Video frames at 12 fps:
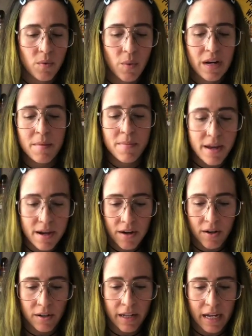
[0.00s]
when I'm
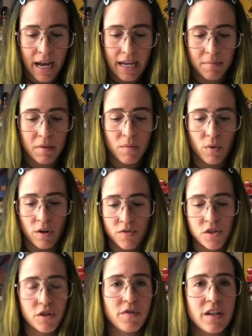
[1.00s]
here, like I can be more of
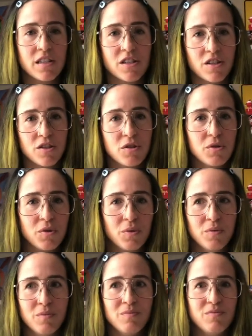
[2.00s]
service
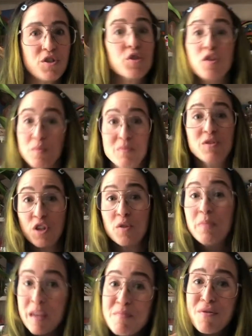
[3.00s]
to the
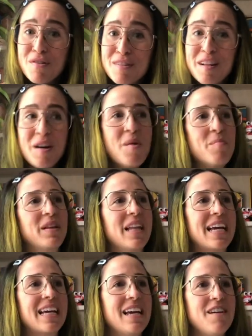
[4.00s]
people, but
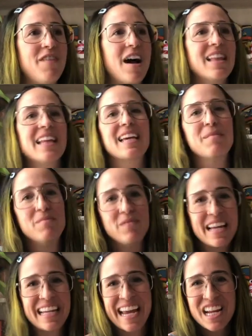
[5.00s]
like if I like
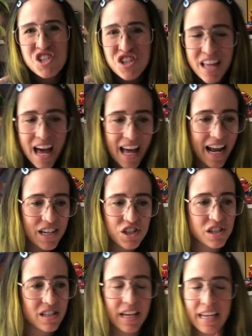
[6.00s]
engage in that, I
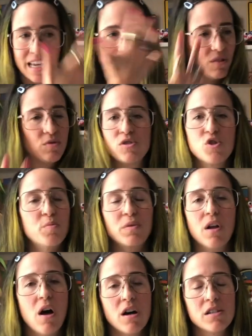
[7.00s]
just like get super
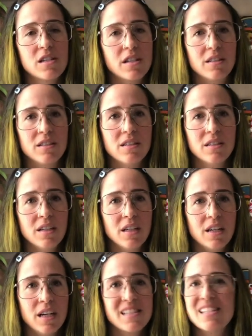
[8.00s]
lost, and
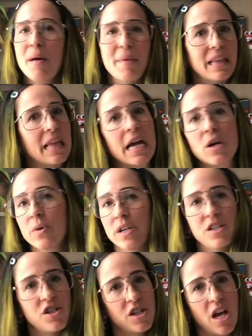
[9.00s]
it's not my
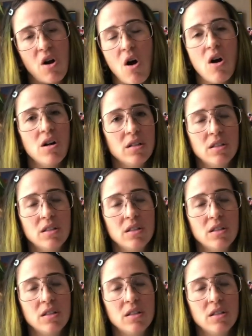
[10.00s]
language at all.